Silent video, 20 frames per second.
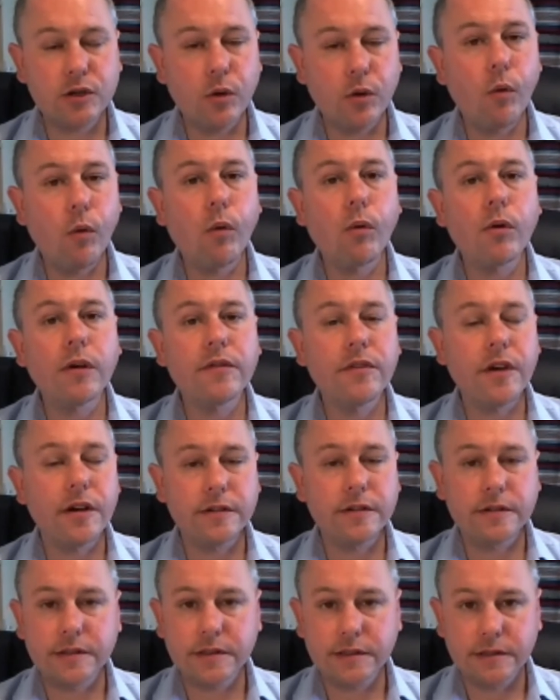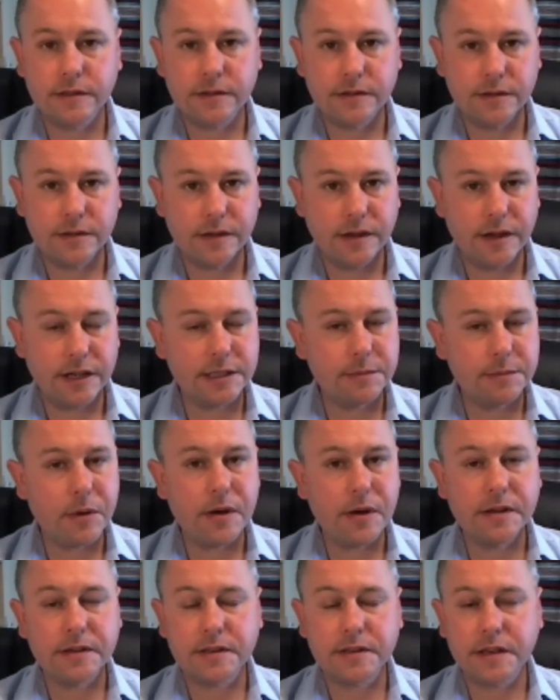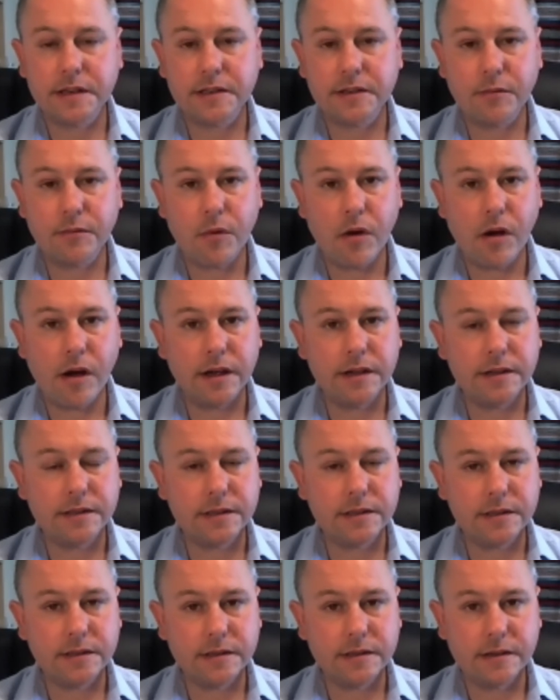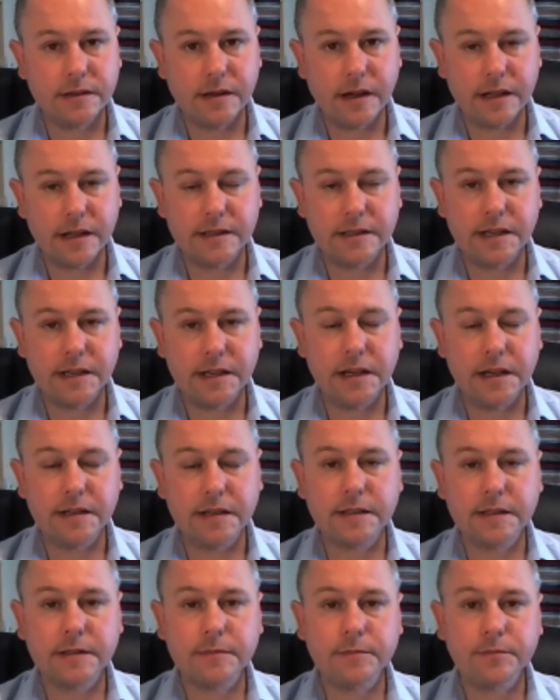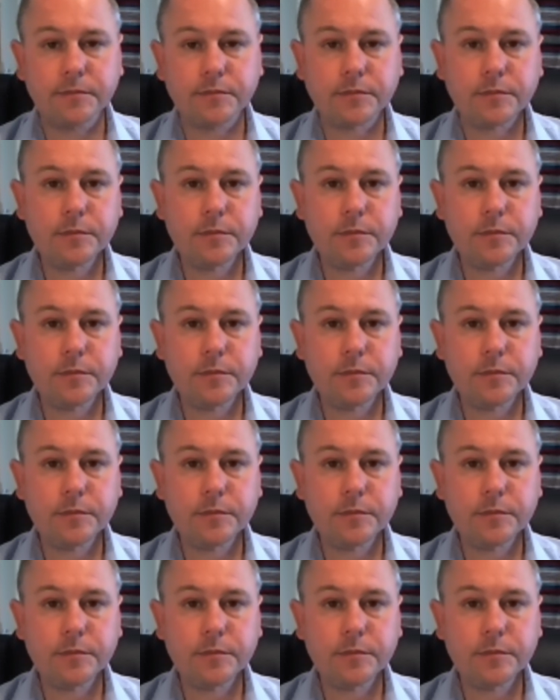which all of those experiences arise and cease.